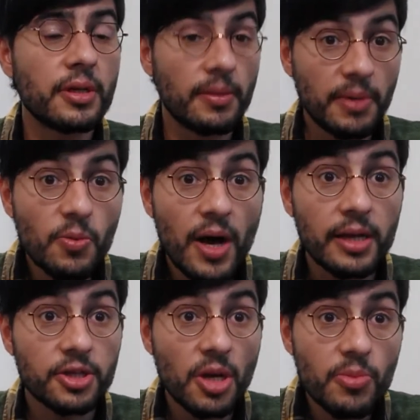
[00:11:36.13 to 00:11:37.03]
Meanwhile,
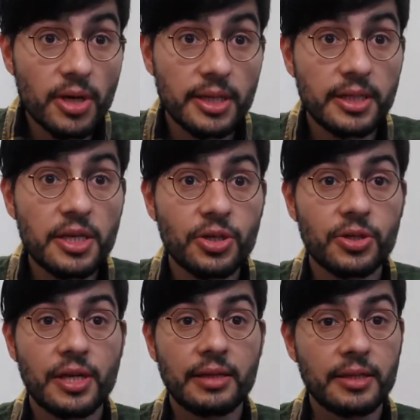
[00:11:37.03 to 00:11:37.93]
some
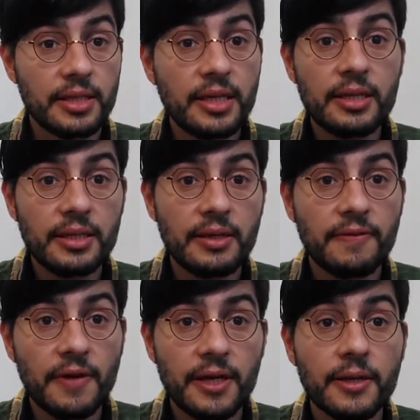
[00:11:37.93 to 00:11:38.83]
organizations like the
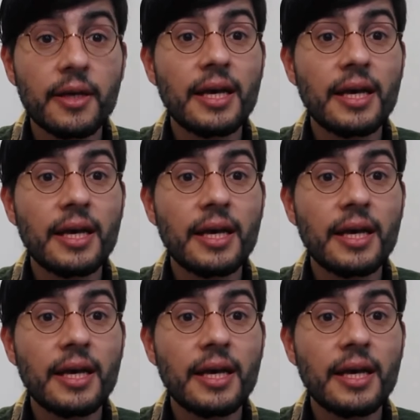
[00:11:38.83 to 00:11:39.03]
CNTFA